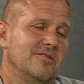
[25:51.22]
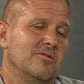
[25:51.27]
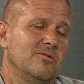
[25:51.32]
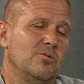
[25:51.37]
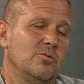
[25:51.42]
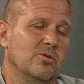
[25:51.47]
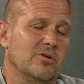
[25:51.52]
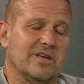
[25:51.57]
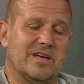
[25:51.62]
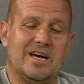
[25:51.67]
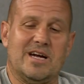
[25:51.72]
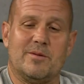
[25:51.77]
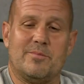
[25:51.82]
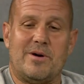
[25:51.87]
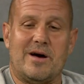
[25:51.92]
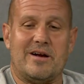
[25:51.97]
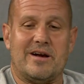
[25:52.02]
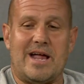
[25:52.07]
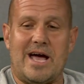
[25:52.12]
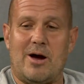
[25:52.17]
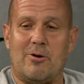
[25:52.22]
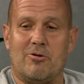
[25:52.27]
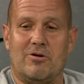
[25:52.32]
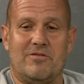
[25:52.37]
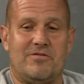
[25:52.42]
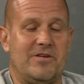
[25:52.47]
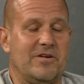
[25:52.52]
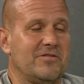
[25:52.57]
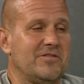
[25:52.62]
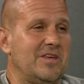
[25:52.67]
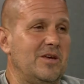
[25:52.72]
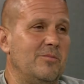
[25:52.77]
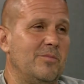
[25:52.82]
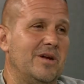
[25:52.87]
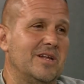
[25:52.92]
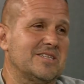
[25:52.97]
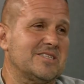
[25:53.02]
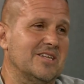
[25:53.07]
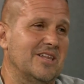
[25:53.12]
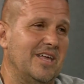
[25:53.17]
We only got about an hour and 15
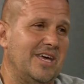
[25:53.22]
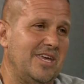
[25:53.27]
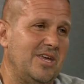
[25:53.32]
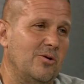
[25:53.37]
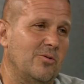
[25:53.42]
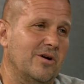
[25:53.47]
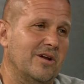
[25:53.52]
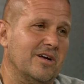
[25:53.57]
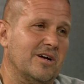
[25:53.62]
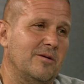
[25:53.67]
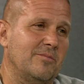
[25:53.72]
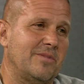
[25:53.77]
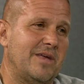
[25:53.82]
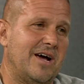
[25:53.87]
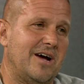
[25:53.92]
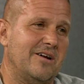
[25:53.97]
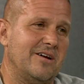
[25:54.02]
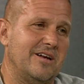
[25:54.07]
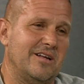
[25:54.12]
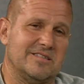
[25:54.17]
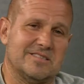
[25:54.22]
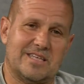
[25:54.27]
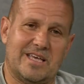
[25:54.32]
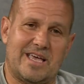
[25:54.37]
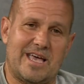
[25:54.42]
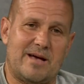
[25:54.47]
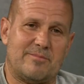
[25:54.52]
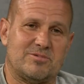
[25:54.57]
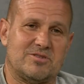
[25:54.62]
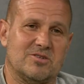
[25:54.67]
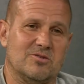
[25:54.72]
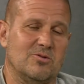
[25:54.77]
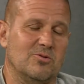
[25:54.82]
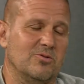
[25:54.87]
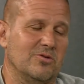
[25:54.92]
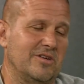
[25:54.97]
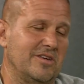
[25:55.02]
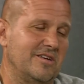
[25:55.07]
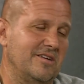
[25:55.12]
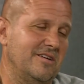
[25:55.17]
minutes of light. You want to come down? And he's like,
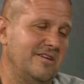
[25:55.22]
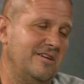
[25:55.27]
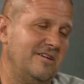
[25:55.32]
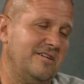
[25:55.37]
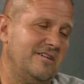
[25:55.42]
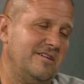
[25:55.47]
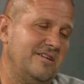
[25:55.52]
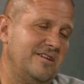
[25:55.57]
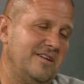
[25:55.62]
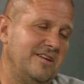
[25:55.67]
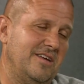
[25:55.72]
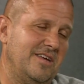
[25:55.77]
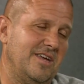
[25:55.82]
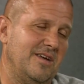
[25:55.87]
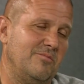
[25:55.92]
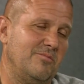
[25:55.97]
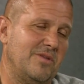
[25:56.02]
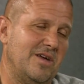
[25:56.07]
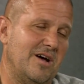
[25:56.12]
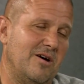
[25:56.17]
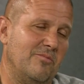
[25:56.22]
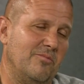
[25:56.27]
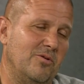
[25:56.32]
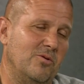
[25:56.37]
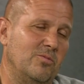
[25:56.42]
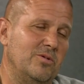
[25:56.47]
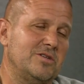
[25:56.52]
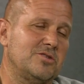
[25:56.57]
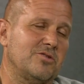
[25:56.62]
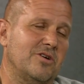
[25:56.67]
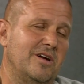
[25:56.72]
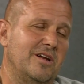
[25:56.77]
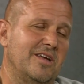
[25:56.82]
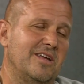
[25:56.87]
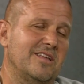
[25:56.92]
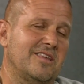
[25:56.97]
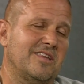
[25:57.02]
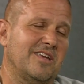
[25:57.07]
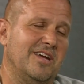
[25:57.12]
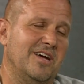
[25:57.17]
absolutely. And he came down. But we try to
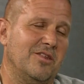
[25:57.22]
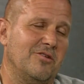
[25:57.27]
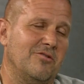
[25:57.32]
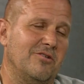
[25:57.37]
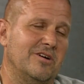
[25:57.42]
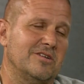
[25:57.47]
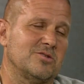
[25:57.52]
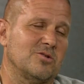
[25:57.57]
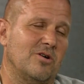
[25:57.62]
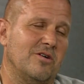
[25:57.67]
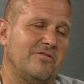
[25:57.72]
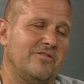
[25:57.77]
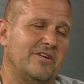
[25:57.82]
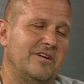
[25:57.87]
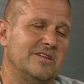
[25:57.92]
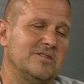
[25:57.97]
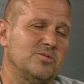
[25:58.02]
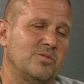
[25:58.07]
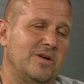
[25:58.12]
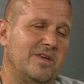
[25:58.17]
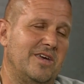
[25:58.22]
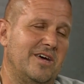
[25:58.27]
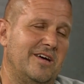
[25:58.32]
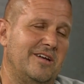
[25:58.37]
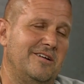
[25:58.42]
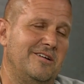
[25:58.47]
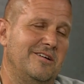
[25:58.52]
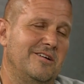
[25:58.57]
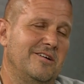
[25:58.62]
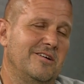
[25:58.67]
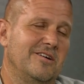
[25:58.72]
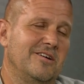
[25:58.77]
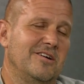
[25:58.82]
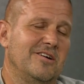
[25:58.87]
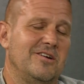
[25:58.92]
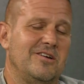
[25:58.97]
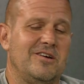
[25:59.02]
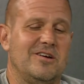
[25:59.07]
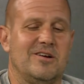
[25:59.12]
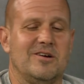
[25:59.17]
get together as often as we can.
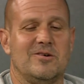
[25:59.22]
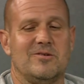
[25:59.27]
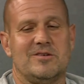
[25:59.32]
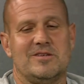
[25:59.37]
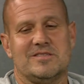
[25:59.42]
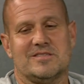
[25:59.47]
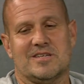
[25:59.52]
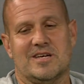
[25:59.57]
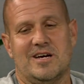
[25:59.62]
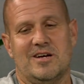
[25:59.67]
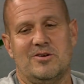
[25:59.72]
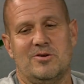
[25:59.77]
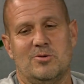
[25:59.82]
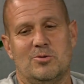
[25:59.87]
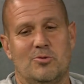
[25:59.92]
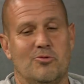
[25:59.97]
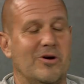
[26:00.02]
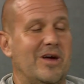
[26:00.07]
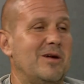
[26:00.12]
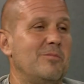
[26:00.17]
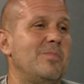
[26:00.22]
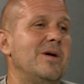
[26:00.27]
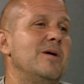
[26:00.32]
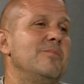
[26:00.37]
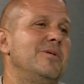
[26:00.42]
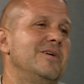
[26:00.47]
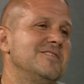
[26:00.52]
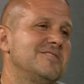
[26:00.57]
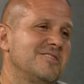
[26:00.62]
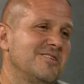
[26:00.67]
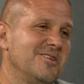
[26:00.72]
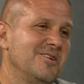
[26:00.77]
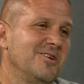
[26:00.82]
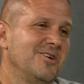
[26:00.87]
You know, he's got new grandbabies.